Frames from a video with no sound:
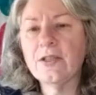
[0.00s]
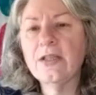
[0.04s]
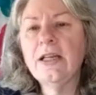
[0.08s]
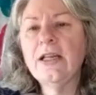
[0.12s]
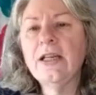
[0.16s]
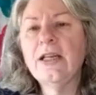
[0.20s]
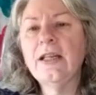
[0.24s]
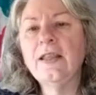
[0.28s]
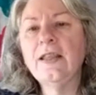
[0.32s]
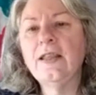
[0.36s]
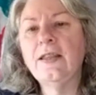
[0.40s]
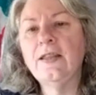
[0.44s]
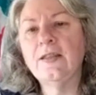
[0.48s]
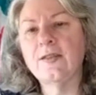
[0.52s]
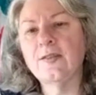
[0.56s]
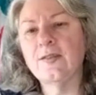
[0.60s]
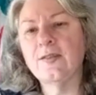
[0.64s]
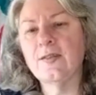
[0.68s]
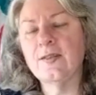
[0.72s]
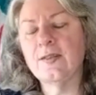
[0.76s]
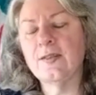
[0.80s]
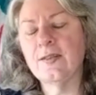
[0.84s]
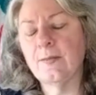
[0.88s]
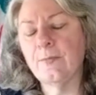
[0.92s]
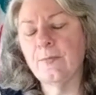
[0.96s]
This is
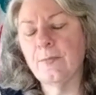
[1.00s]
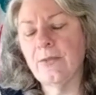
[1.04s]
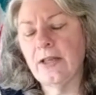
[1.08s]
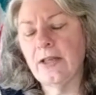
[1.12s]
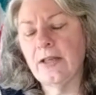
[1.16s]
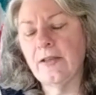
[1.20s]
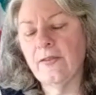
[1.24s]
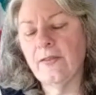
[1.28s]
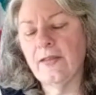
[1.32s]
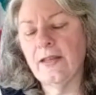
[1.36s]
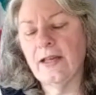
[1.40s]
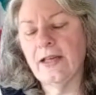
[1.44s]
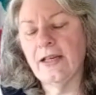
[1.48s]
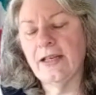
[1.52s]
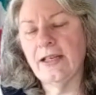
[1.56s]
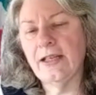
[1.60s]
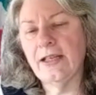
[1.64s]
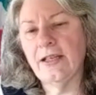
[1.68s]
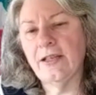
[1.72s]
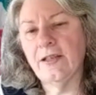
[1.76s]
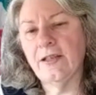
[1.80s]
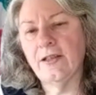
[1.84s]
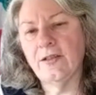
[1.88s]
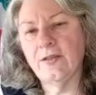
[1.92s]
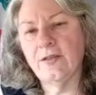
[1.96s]
something that
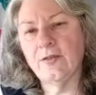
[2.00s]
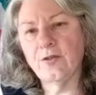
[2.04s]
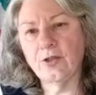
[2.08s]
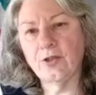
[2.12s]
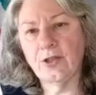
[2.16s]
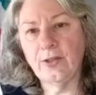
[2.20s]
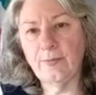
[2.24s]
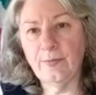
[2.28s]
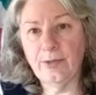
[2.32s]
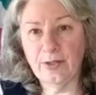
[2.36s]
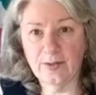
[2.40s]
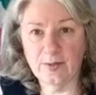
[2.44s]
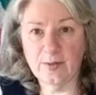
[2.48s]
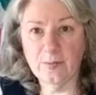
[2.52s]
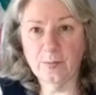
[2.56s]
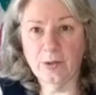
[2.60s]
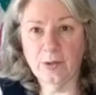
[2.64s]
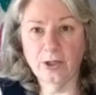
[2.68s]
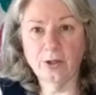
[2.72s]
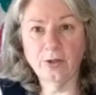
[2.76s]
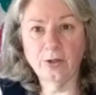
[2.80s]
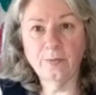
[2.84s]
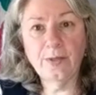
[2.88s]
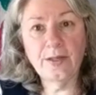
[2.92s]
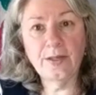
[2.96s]
is going to be a
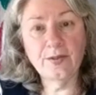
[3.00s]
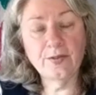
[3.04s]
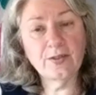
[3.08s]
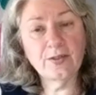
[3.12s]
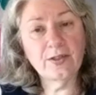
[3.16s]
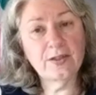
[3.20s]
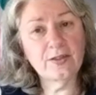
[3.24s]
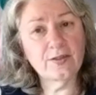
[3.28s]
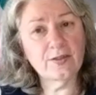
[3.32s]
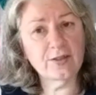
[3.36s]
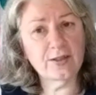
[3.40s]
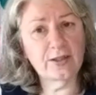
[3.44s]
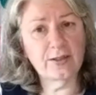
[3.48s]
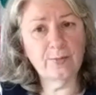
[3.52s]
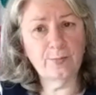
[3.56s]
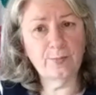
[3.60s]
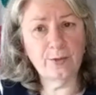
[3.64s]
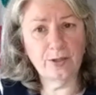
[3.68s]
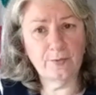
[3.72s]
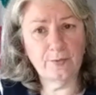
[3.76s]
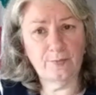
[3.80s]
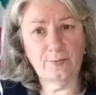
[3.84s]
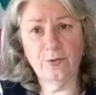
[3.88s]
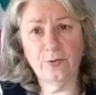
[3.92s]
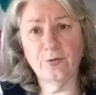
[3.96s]
smaller piece and it's going to be a
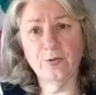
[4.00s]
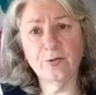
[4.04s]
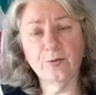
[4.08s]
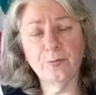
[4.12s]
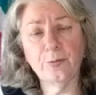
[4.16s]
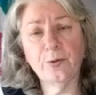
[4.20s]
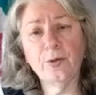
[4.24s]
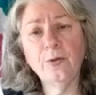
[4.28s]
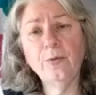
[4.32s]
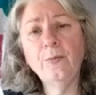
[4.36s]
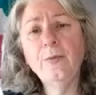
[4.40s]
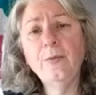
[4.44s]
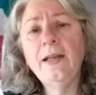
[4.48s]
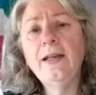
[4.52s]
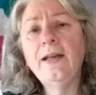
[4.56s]
fusible.